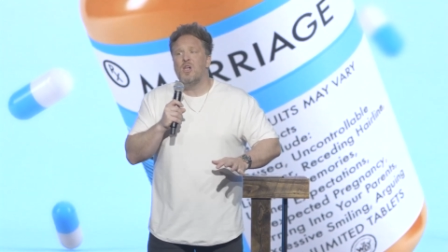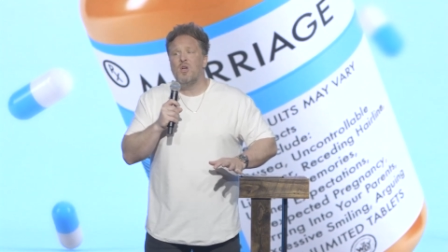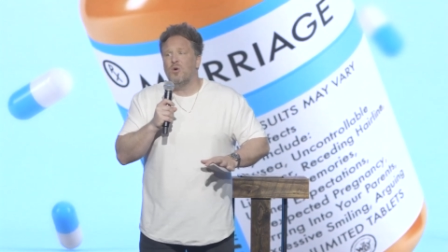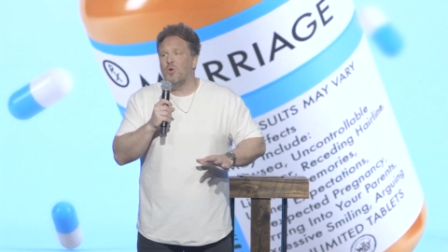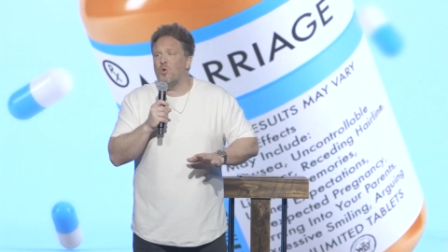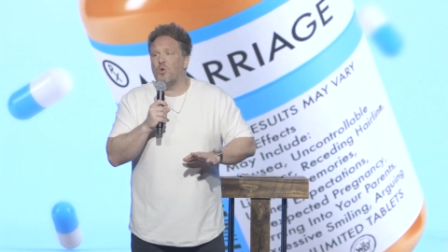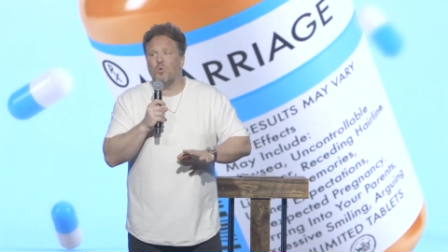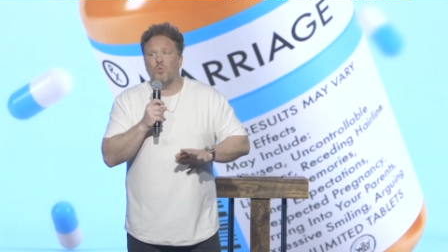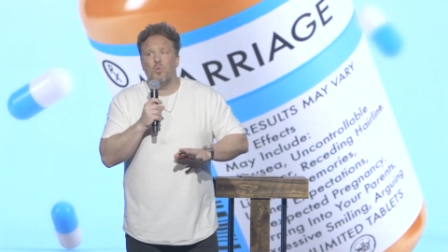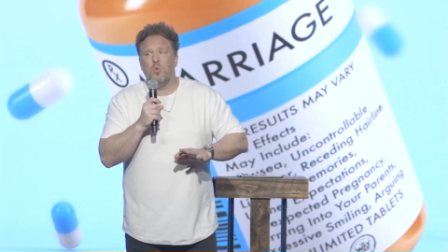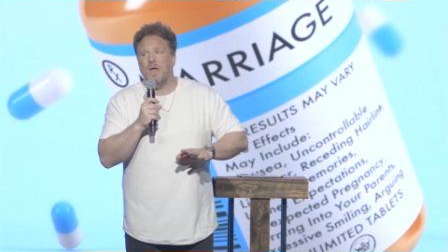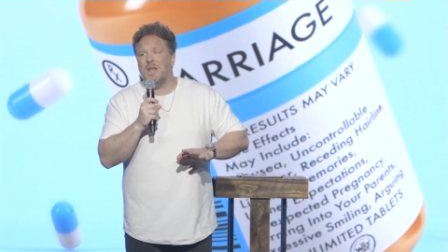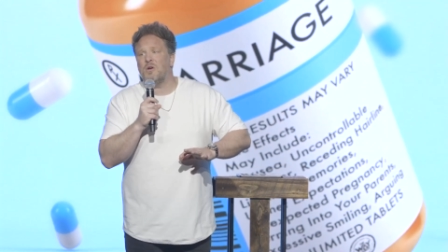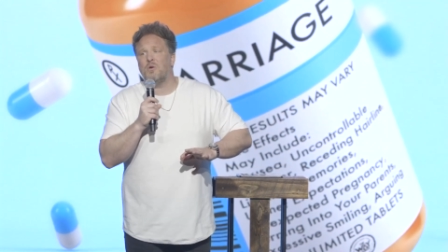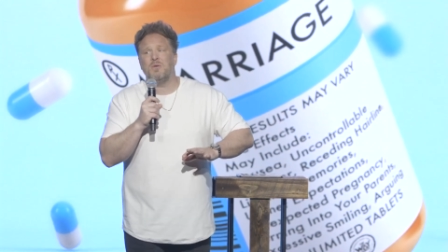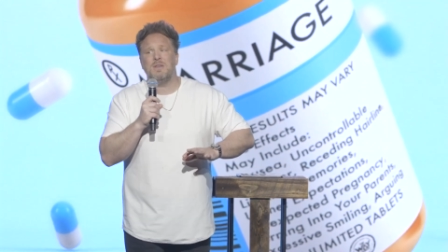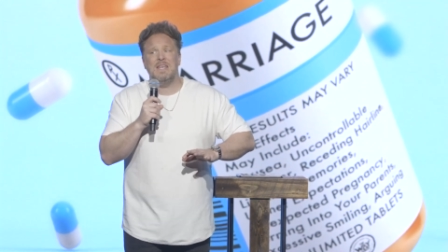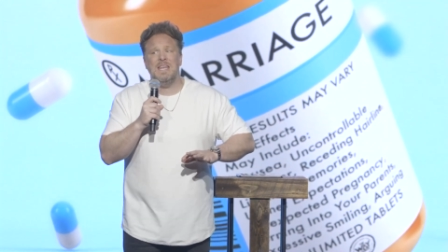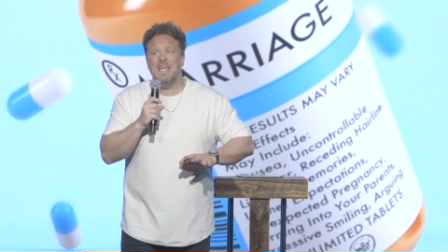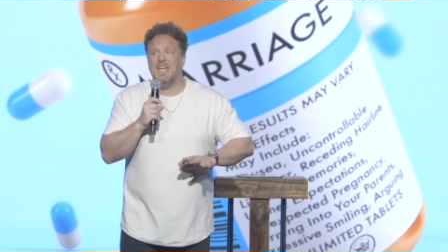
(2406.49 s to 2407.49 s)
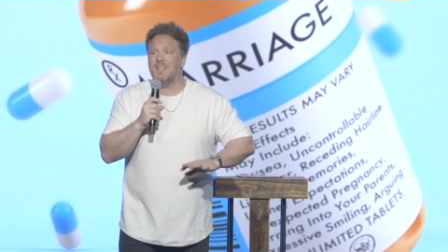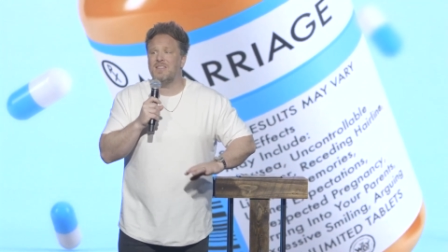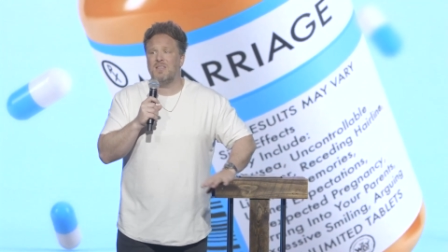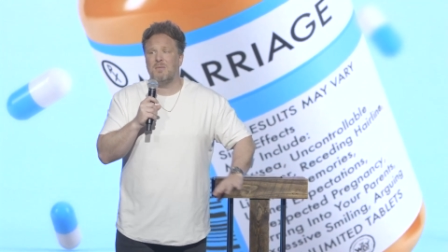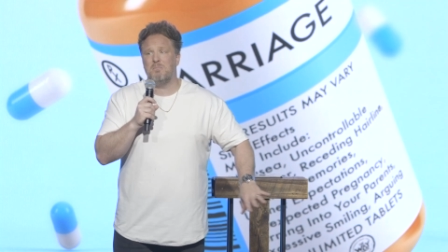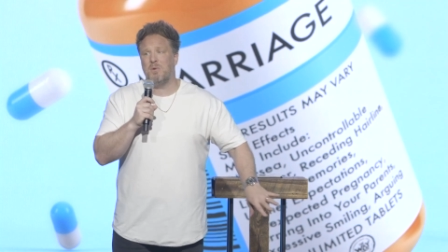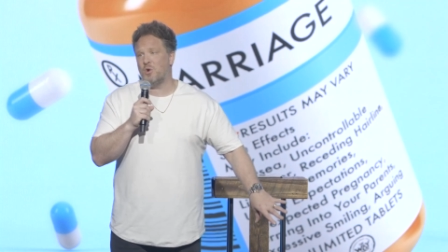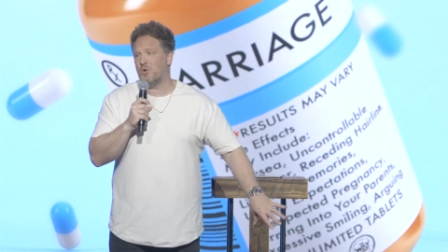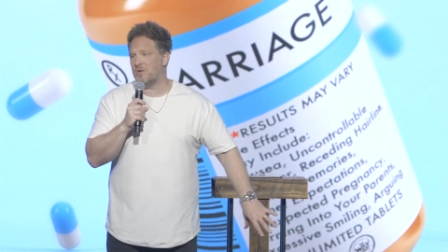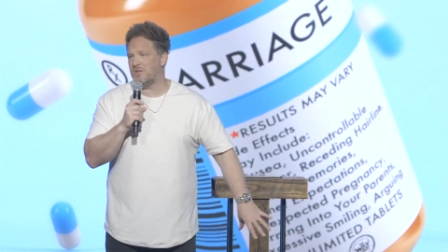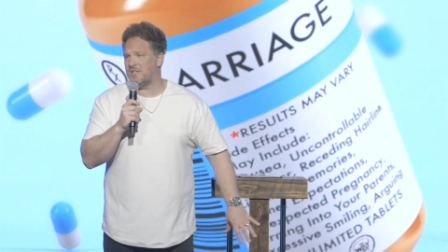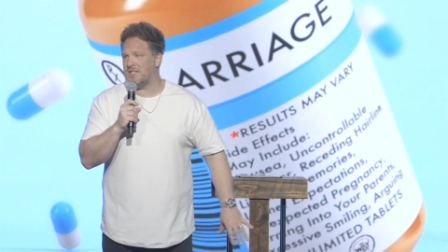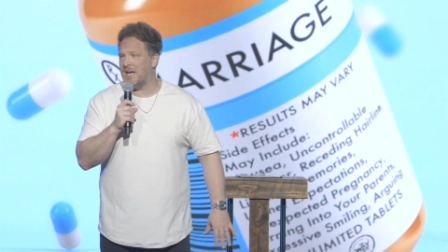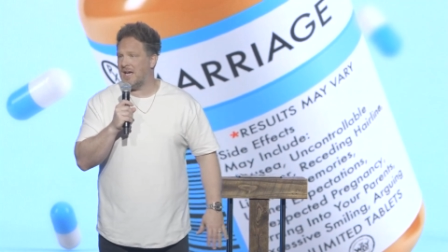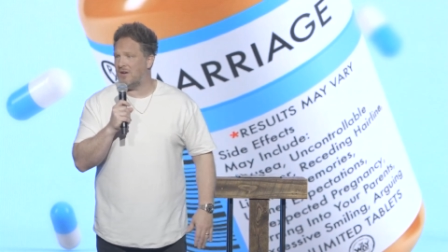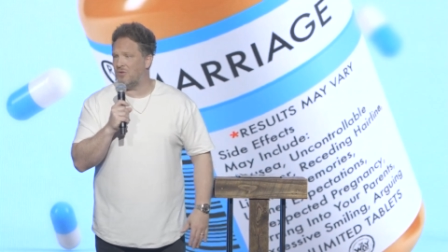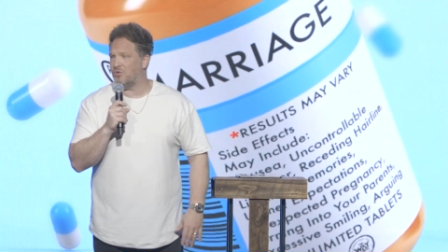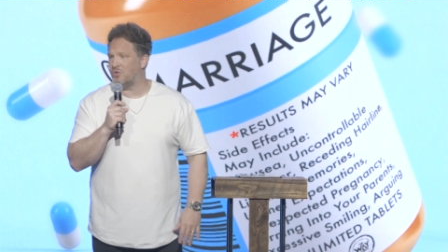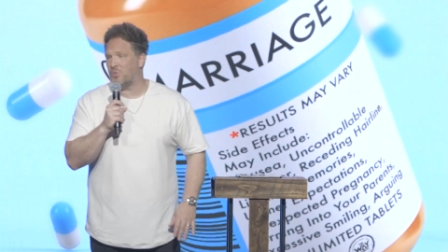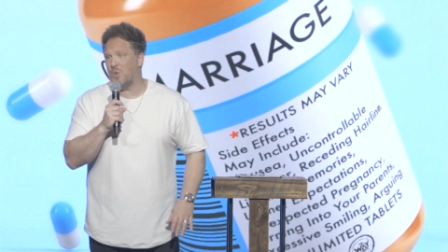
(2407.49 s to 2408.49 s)
We don't need the
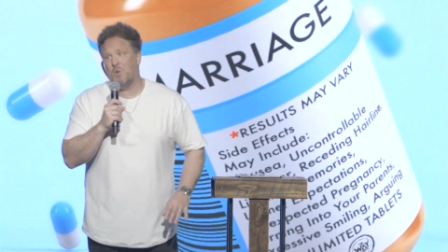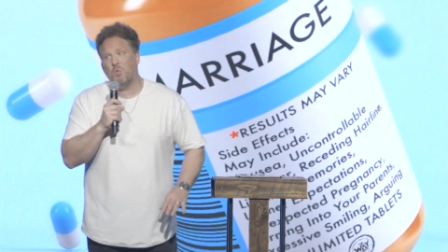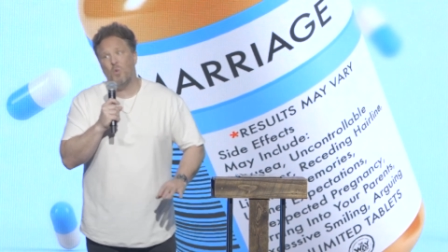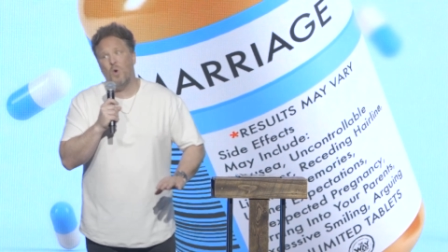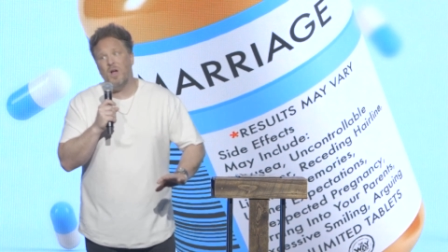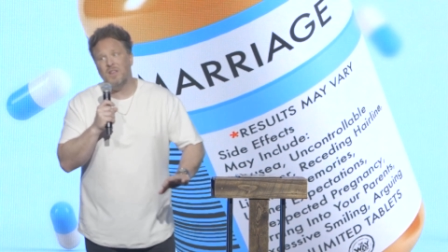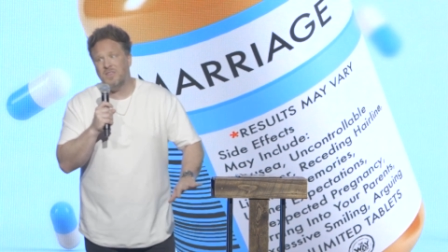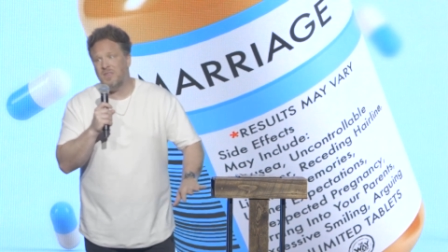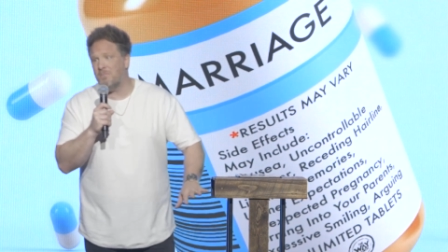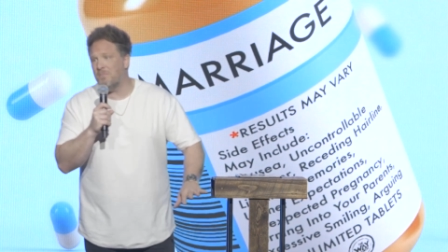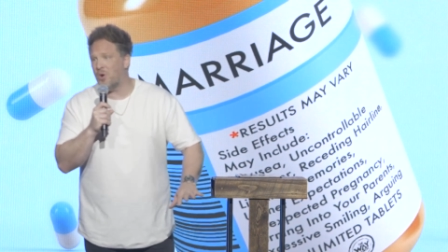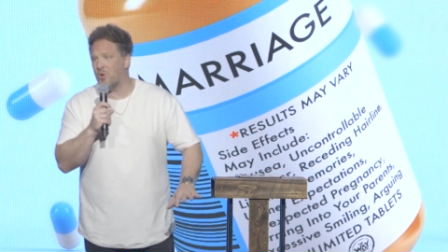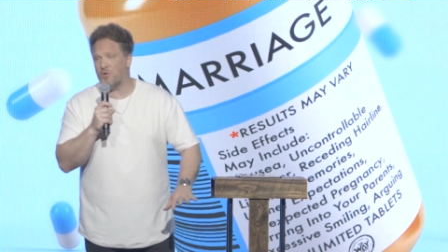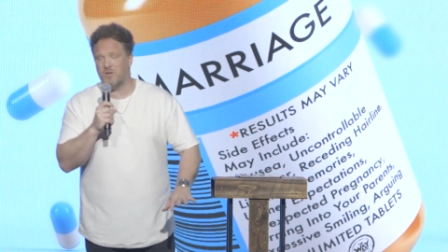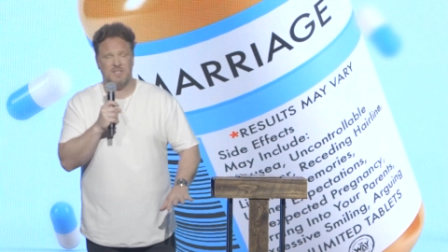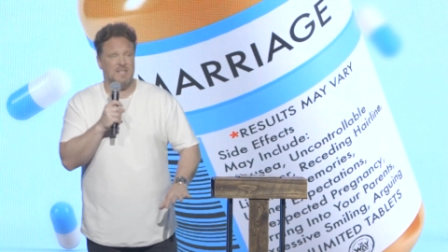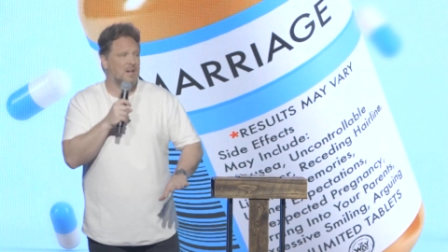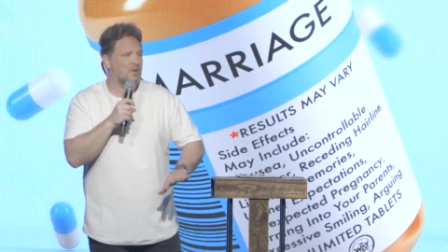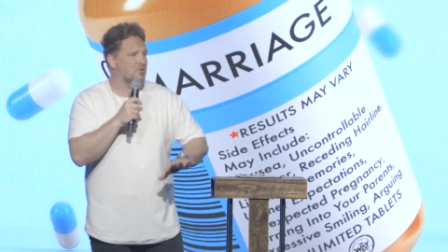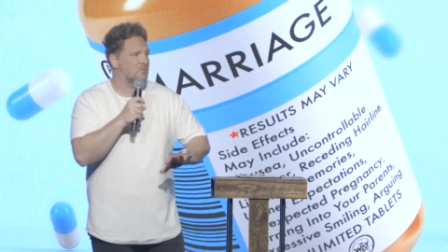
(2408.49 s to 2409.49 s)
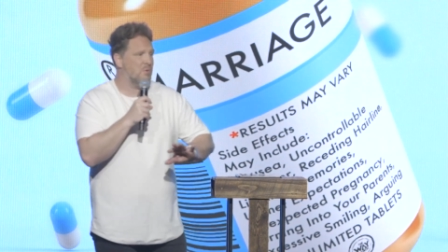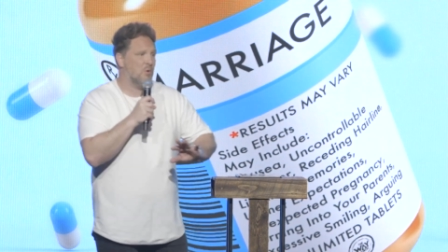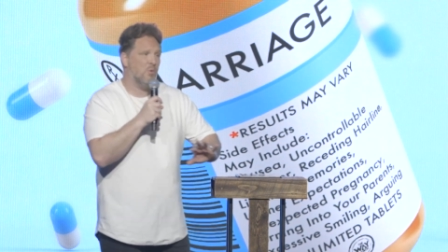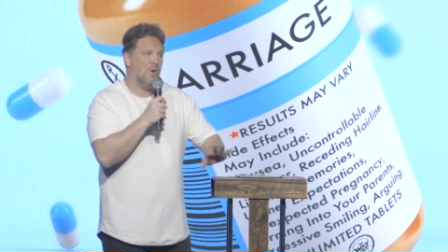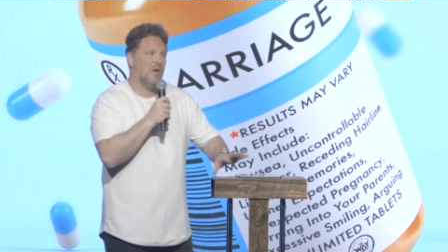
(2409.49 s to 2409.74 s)
motorcycles. We want the motorcycles, but we